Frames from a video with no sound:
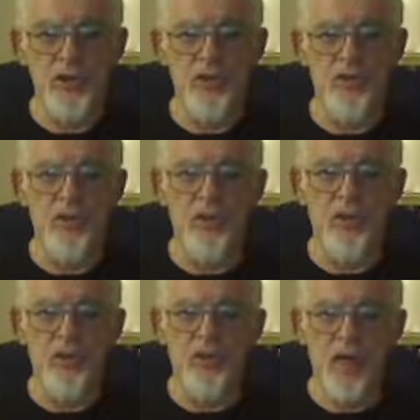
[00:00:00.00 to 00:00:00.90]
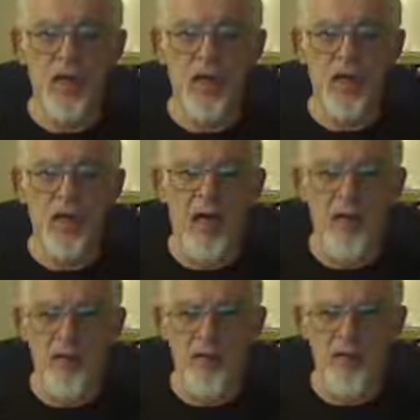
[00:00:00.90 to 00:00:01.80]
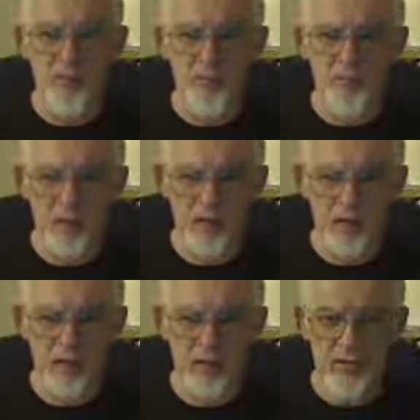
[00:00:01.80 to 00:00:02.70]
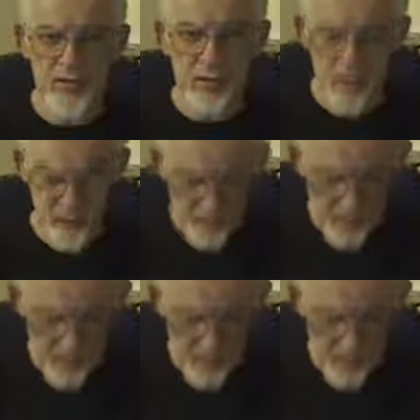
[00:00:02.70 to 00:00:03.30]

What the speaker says: shirt. I can't feel the buttons. I have